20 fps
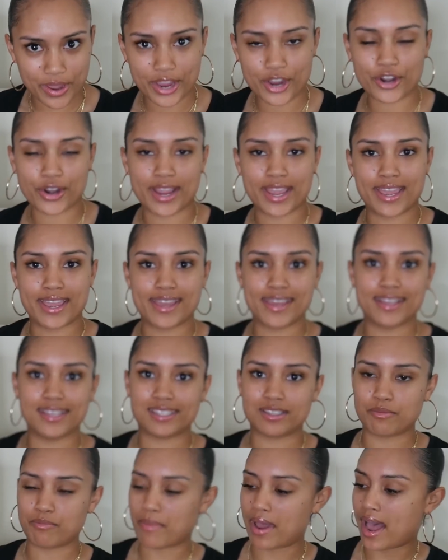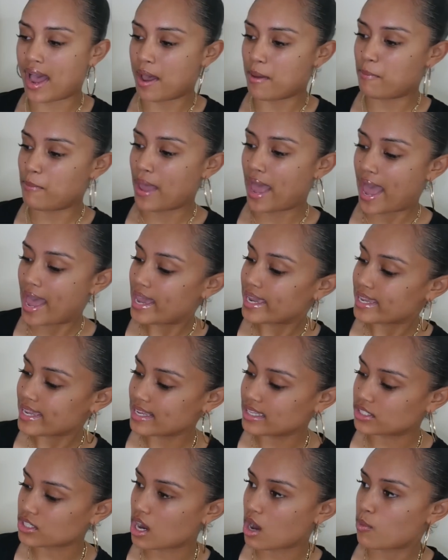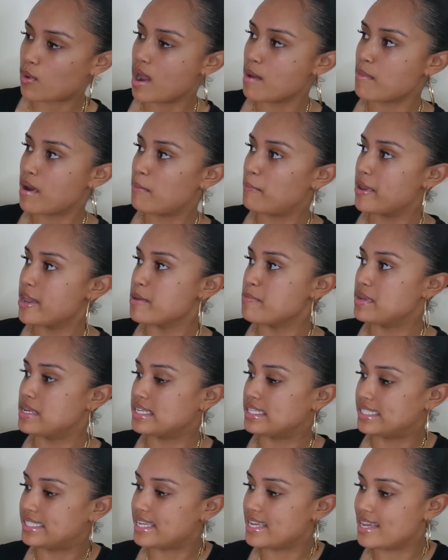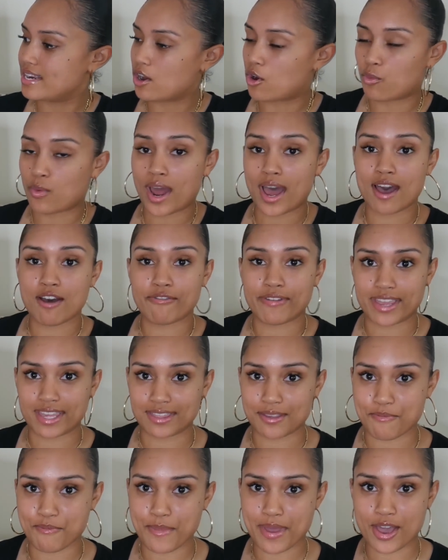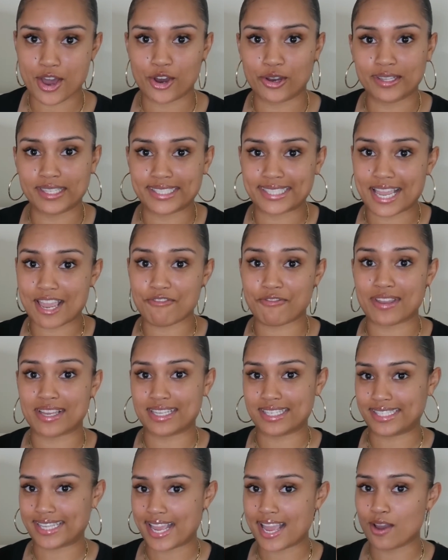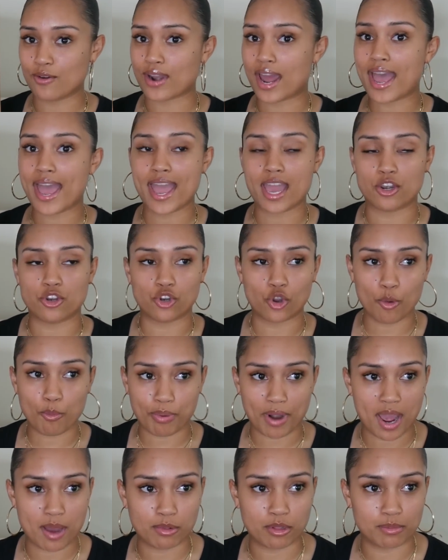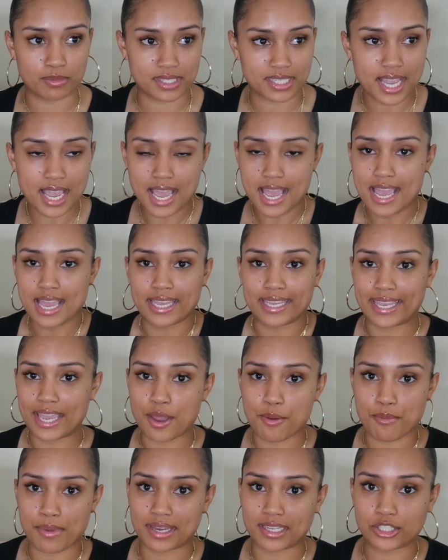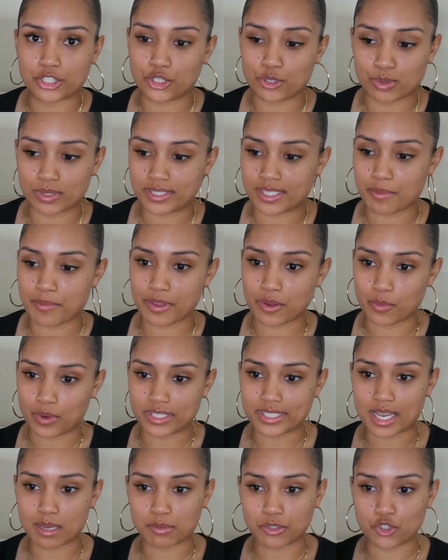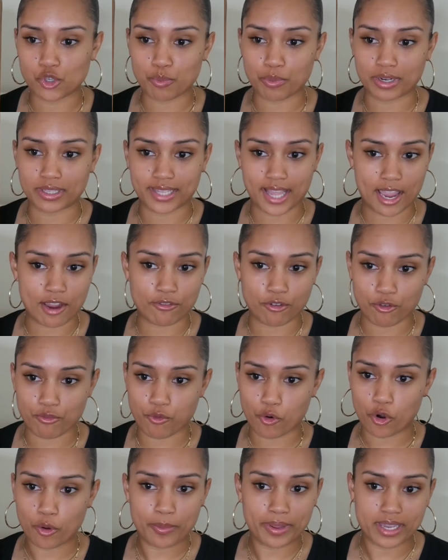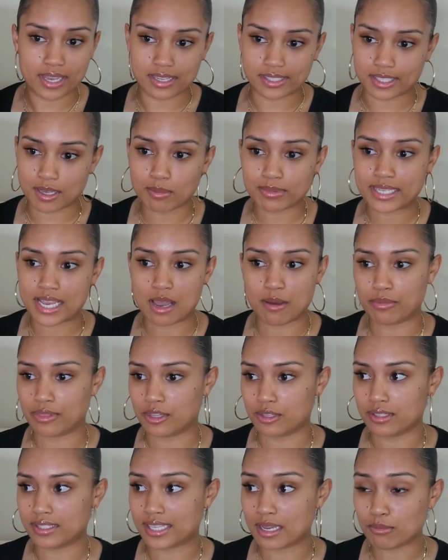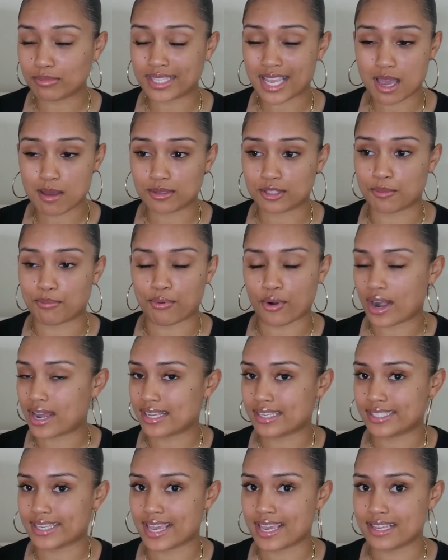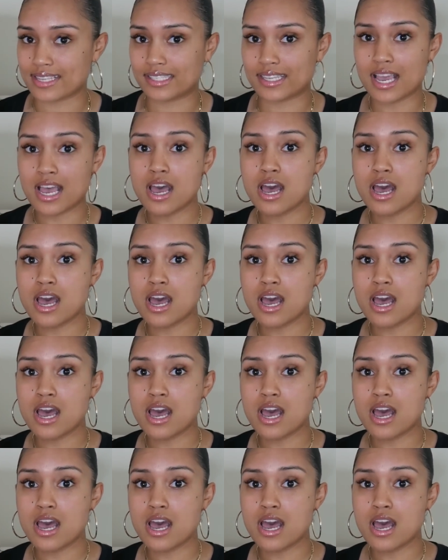here is my package. All right, my babies did arrive in the mail safe and sound. I had no problems getting my shoes to me, which I'm super thankful for, because sometimes the process